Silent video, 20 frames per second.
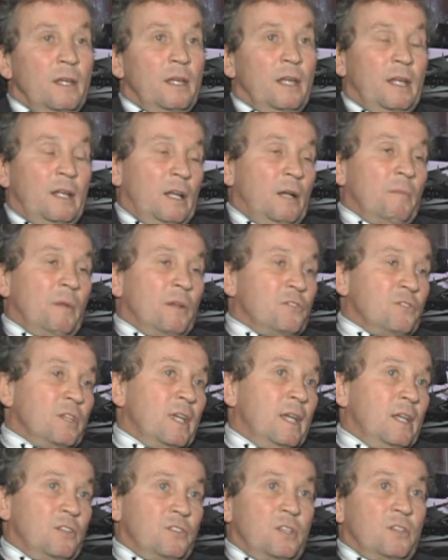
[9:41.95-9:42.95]
And I'm not
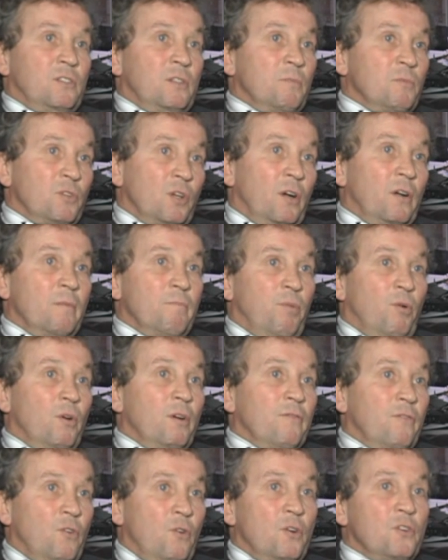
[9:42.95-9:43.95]
saying systems aren't
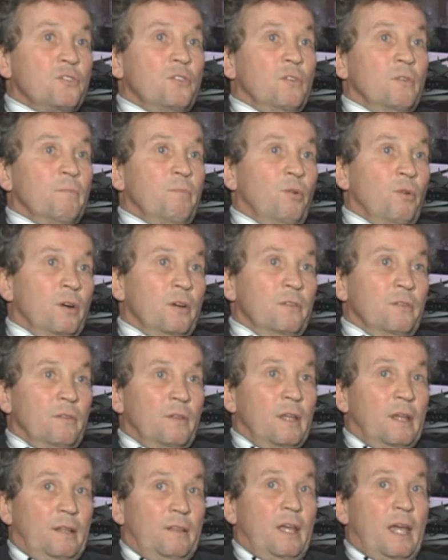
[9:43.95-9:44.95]
important. Of course they're important.
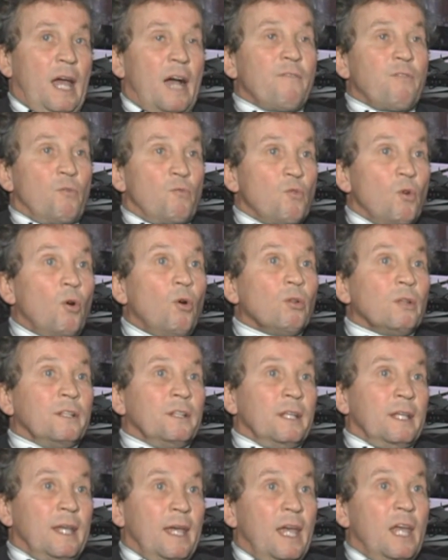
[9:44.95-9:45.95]
They have a role
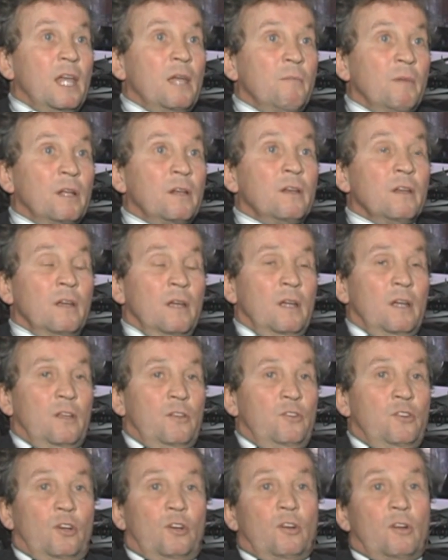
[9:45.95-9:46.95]
in the game, and
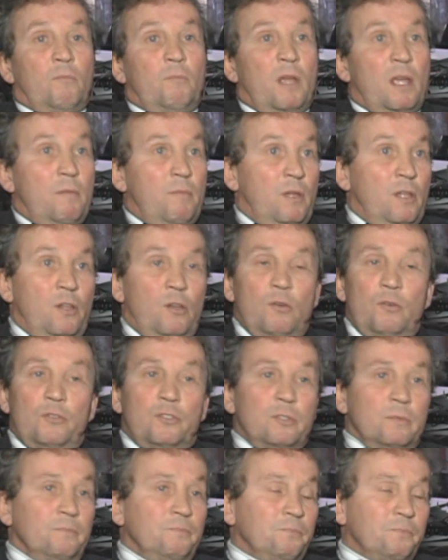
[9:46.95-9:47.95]
you're going to maybe
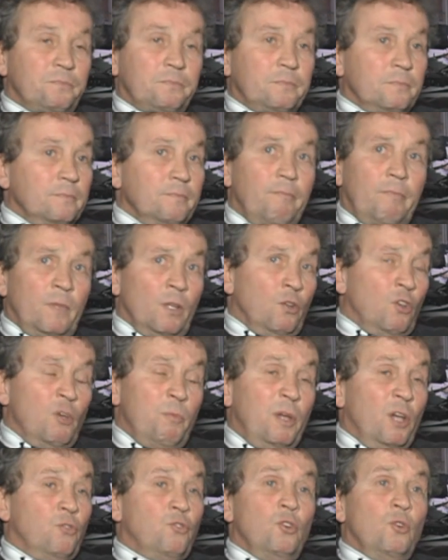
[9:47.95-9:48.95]
use,
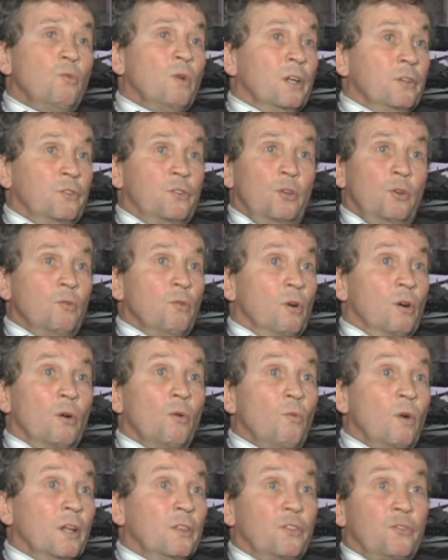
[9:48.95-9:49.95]
could be a 2-1-2 or
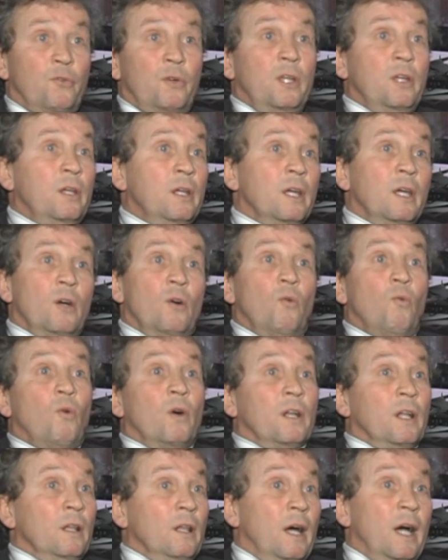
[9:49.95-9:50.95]
a 1-3-1
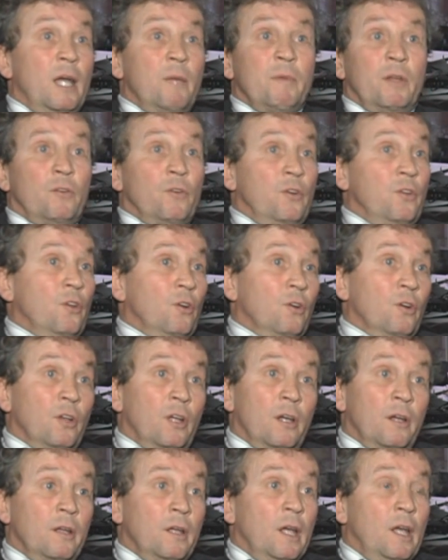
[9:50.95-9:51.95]
alignment, or you're going
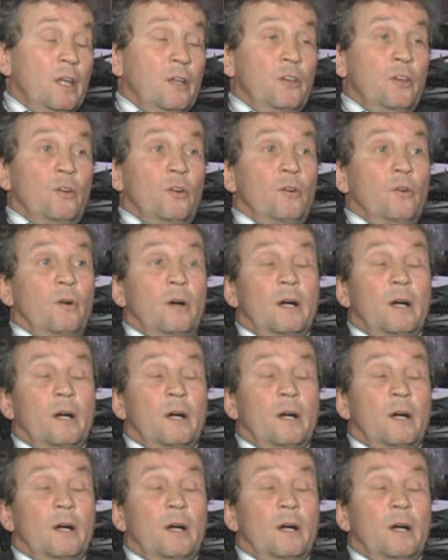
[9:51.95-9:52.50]
to you're